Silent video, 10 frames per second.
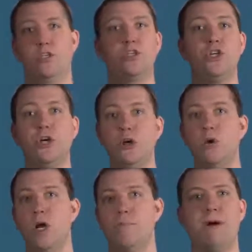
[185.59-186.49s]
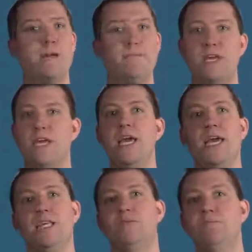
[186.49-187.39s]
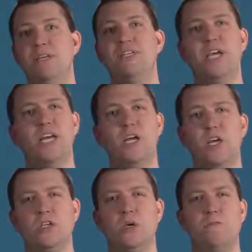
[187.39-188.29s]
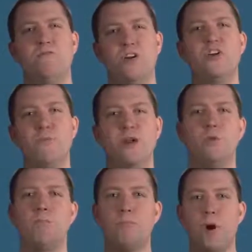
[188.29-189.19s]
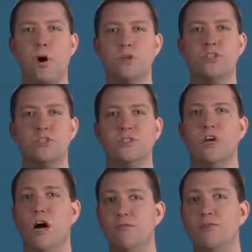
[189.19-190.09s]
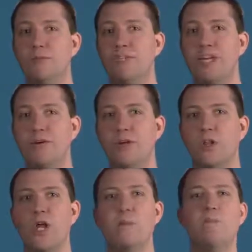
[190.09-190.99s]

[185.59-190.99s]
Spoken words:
2 might be it's missing some fundamental portions of the material,